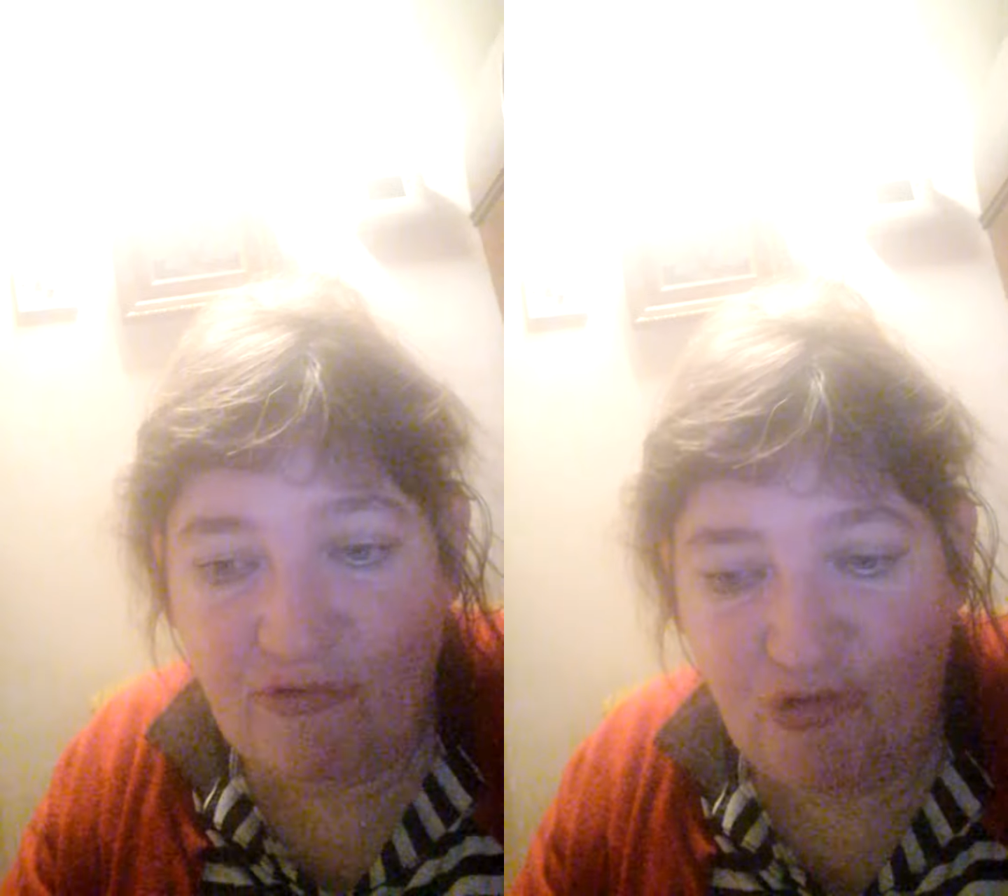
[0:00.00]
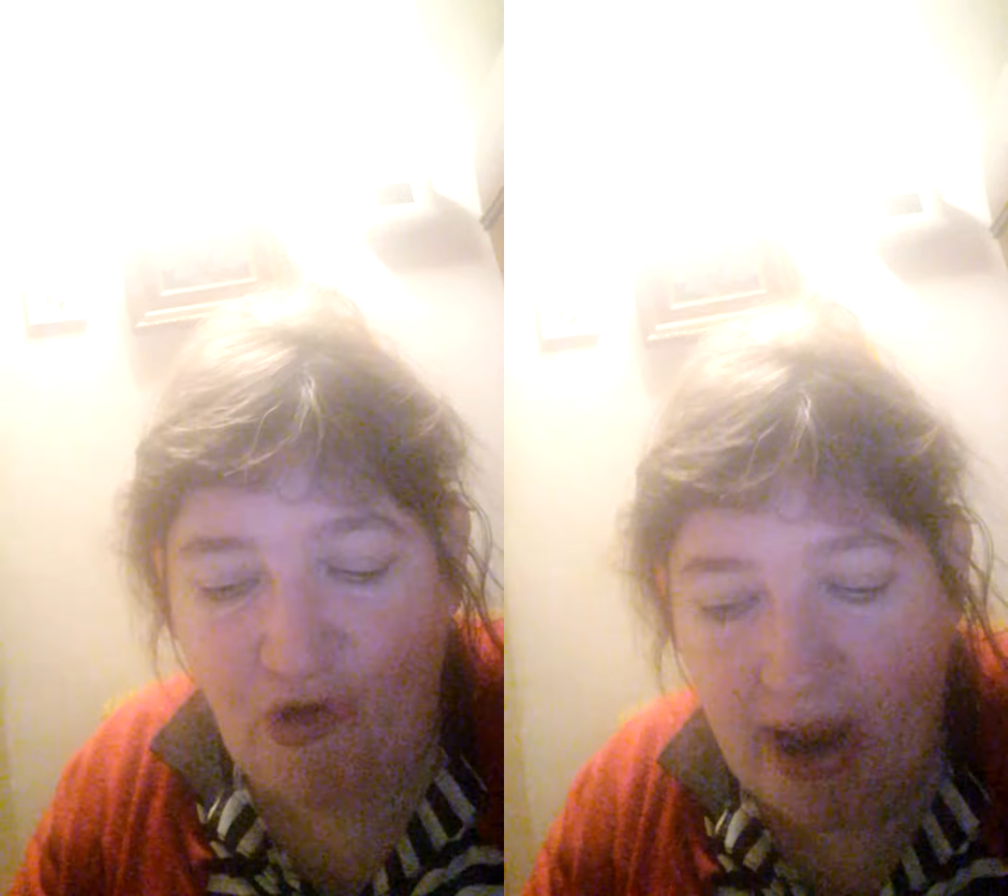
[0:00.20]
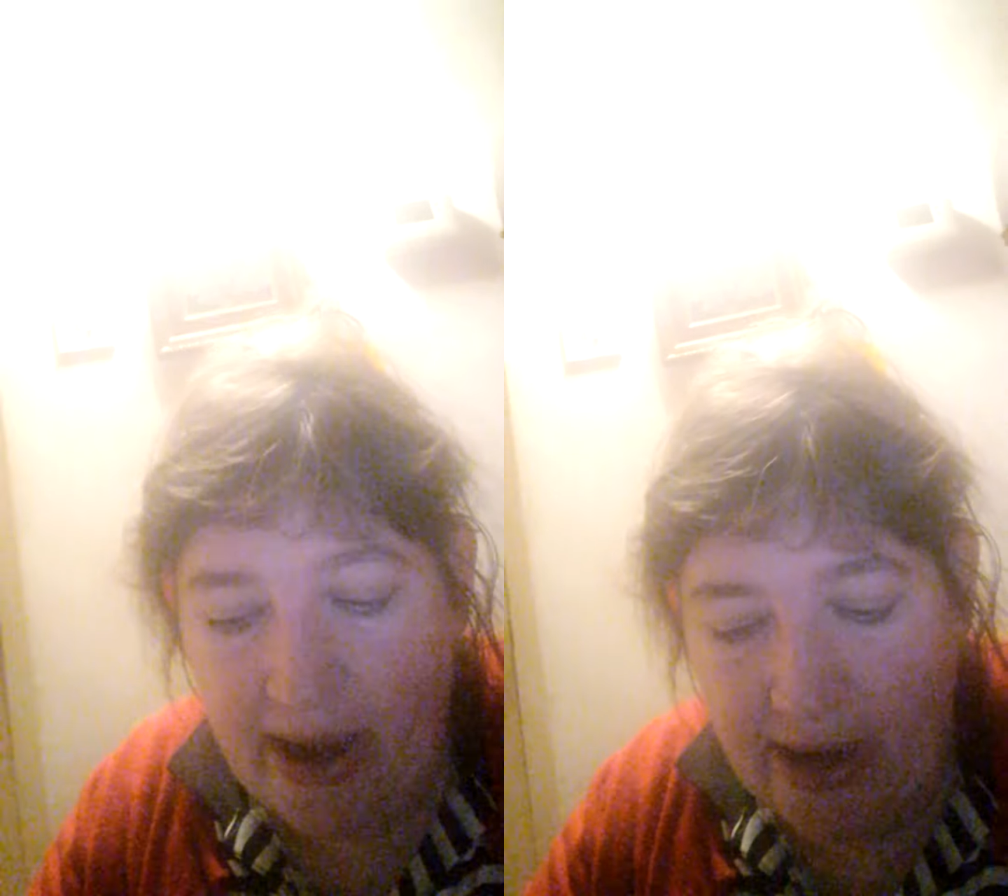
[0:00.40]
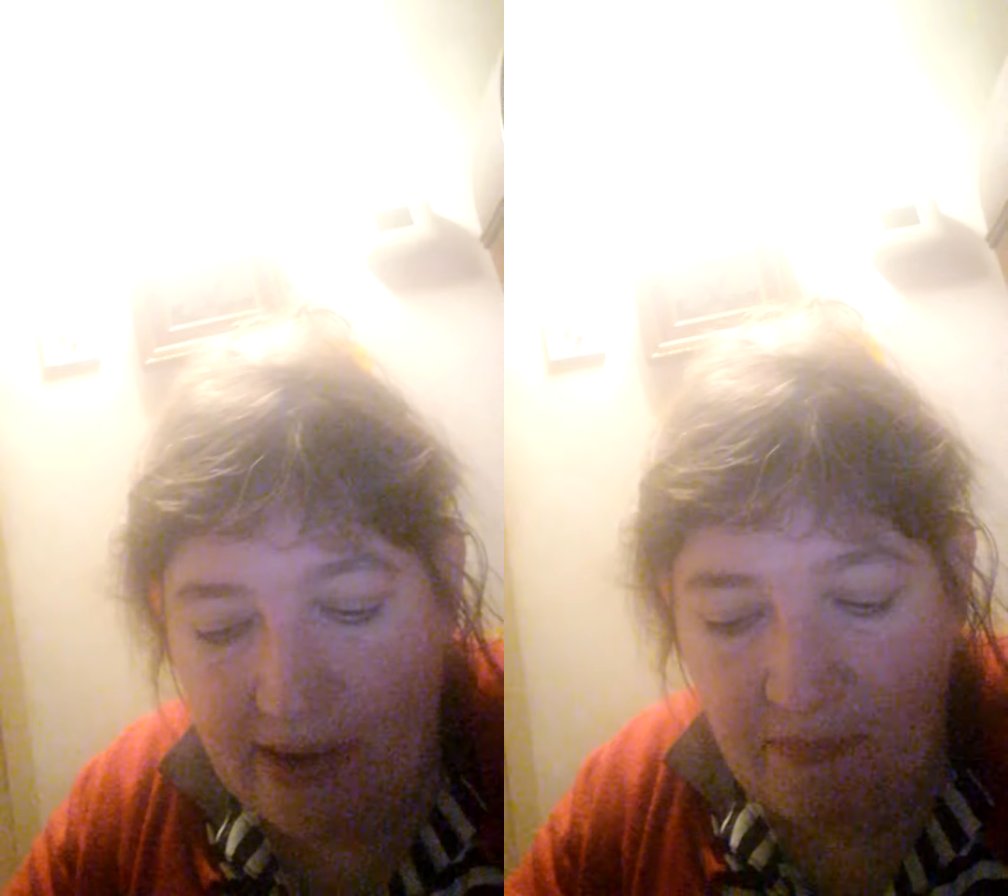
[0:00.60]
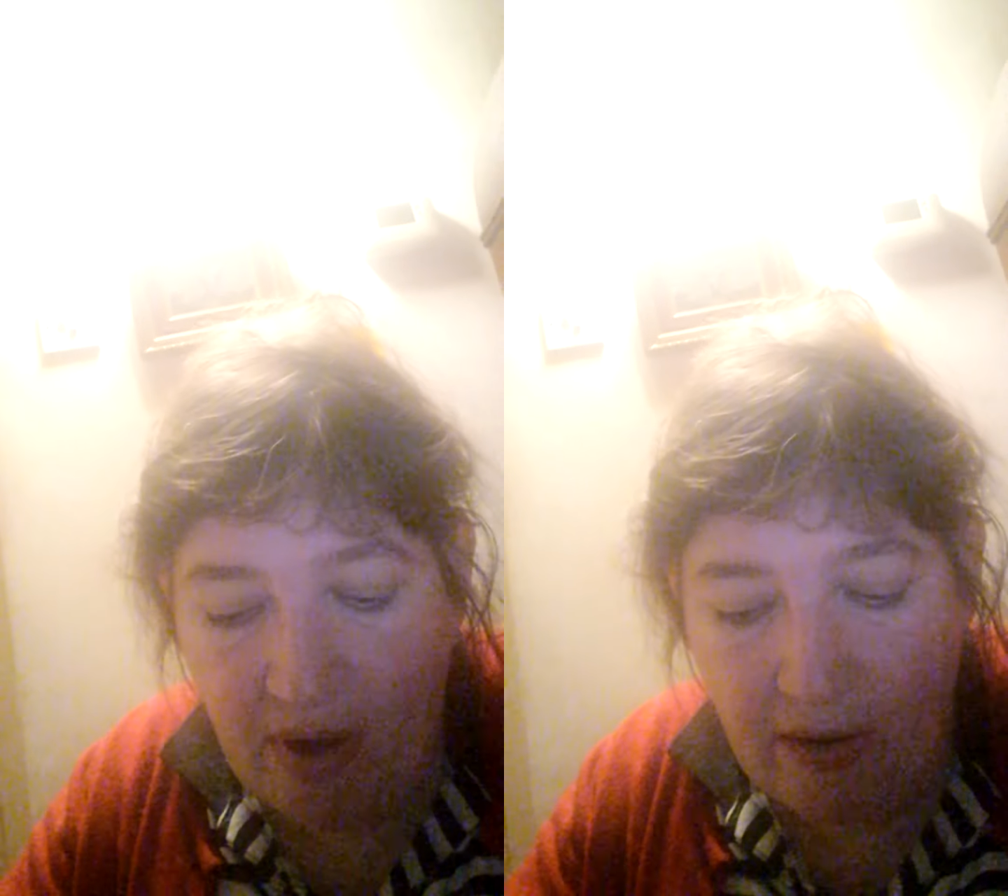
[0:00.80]

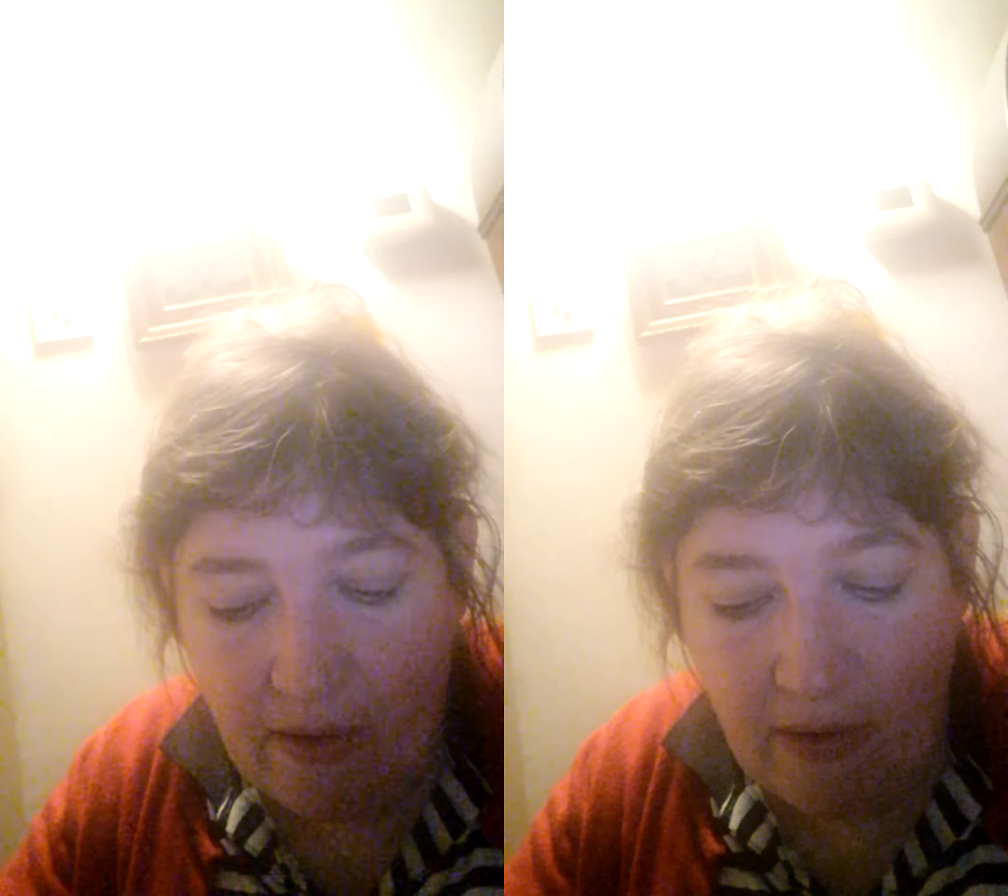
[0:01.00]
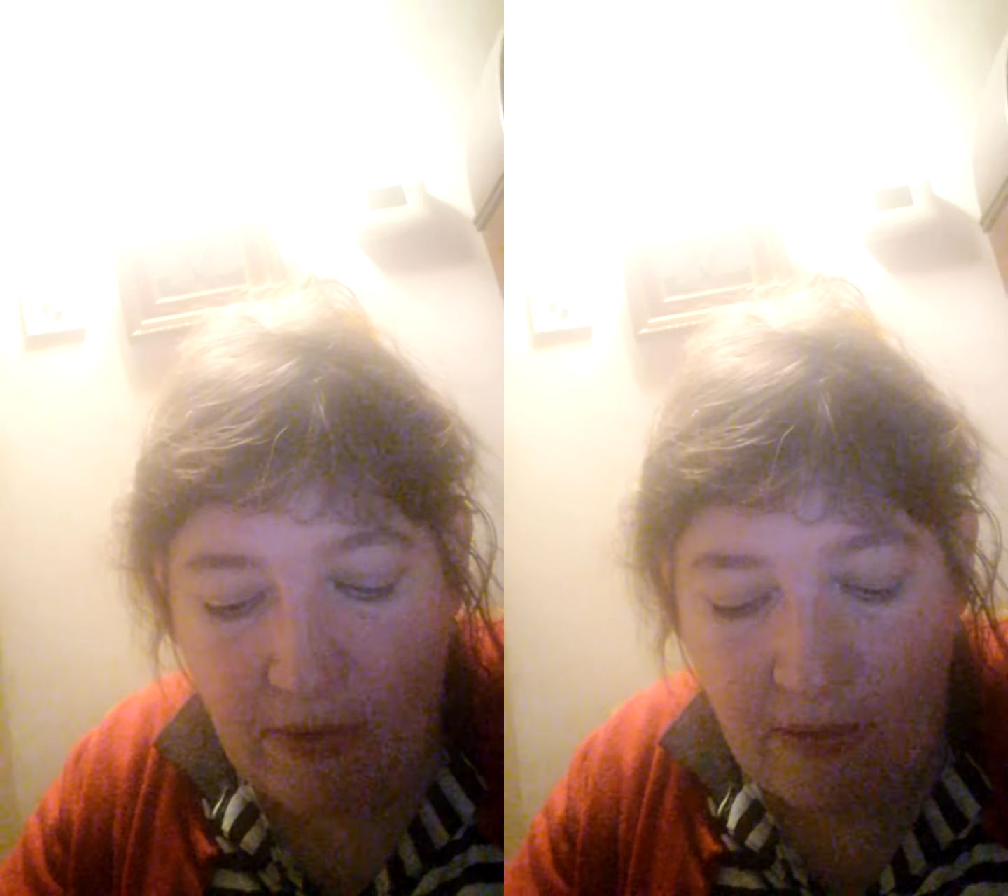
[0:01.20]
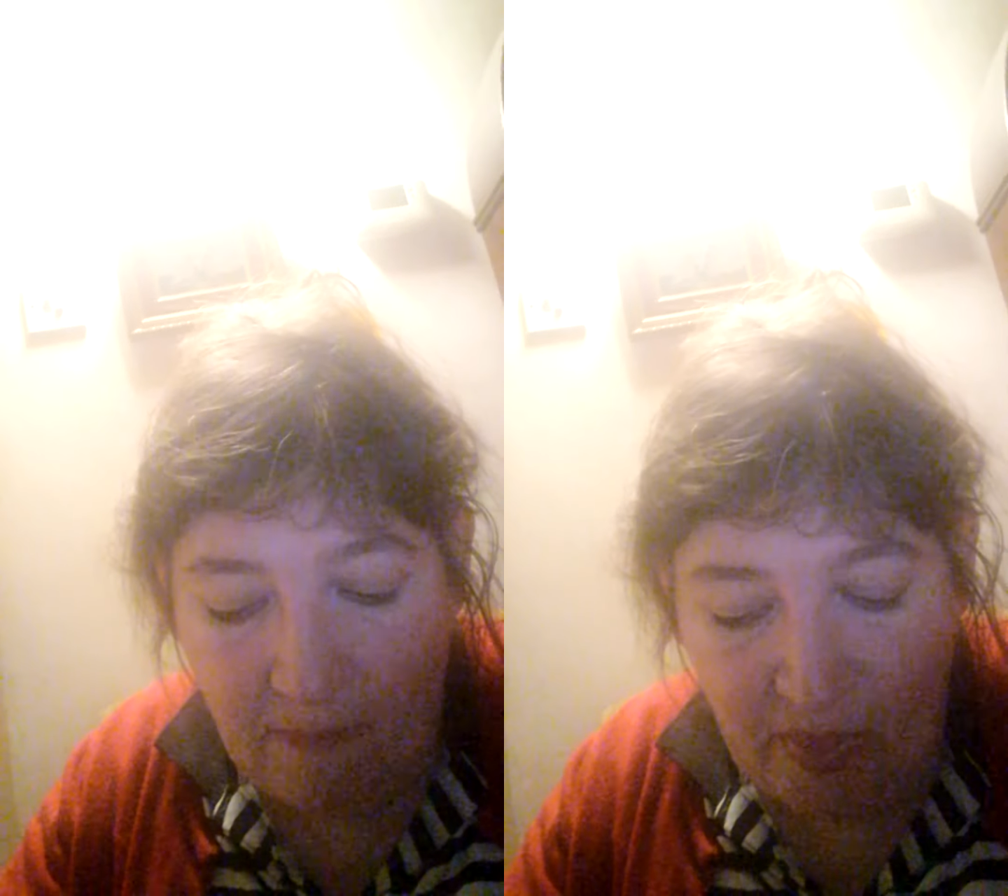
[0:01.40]
rainbow.